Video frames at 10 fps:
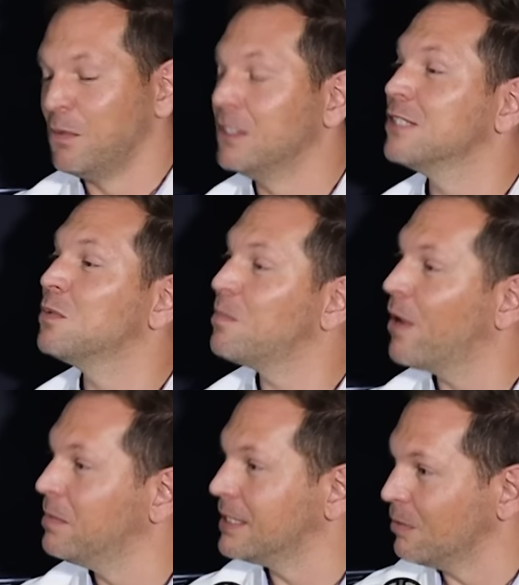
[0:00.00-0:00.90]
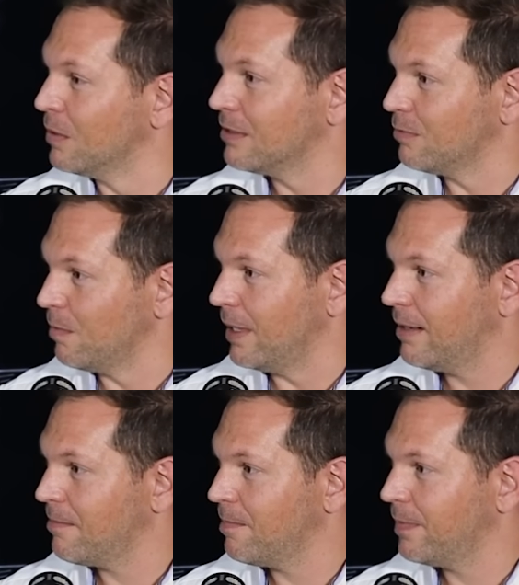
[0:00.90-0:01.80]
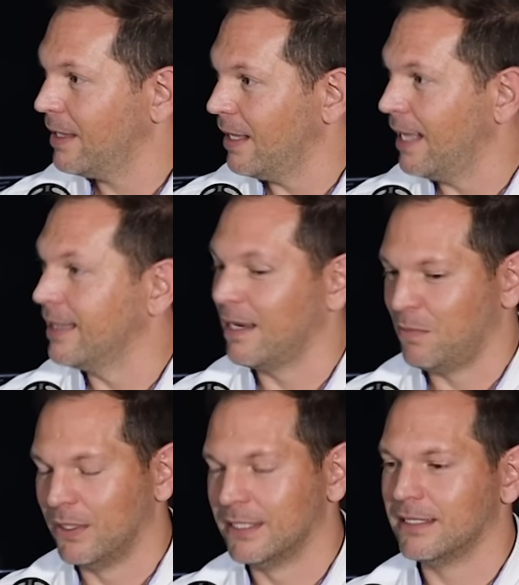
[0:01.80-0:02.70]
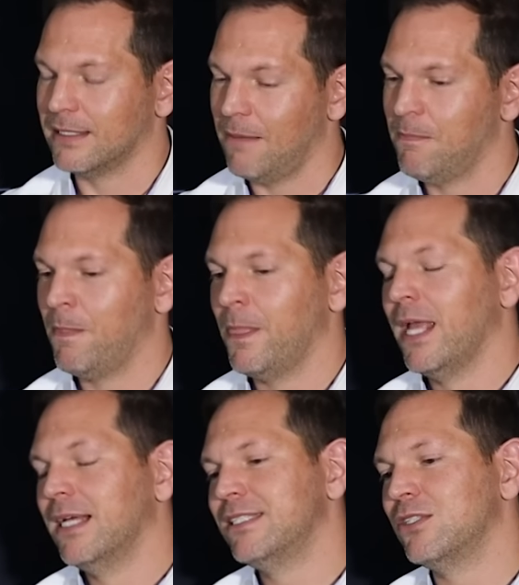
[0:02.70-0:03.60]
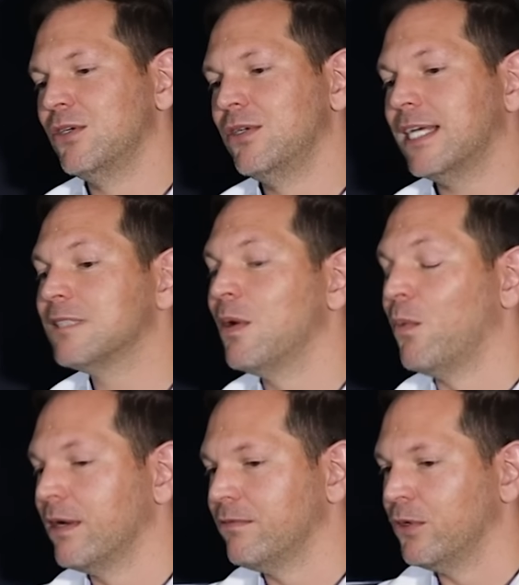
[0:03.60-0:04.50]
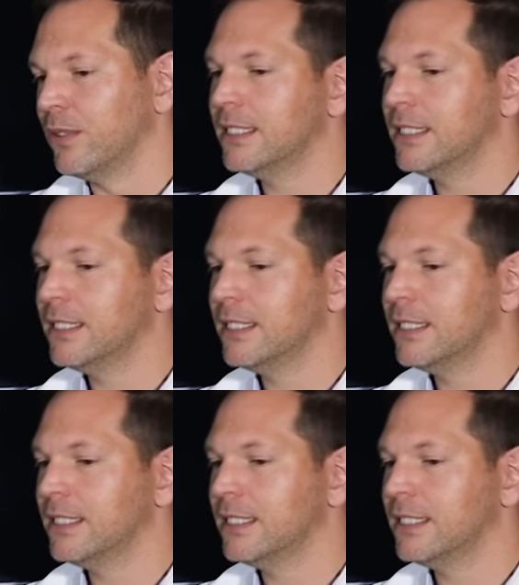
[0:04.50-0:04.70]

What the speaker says: which is what property was for me at that point in time. So that's my one view